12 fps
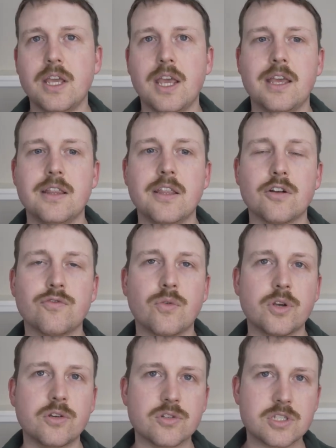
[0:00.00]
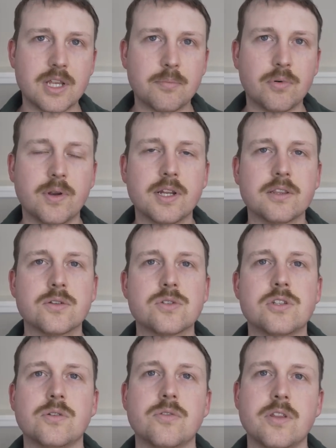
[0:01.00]
and therefore you're separating those
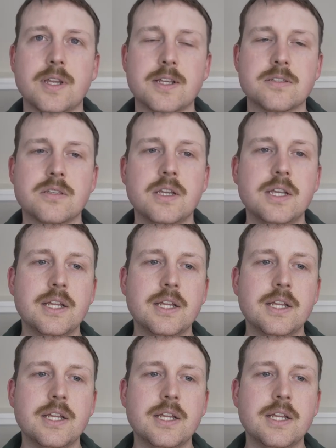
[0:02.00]
two things.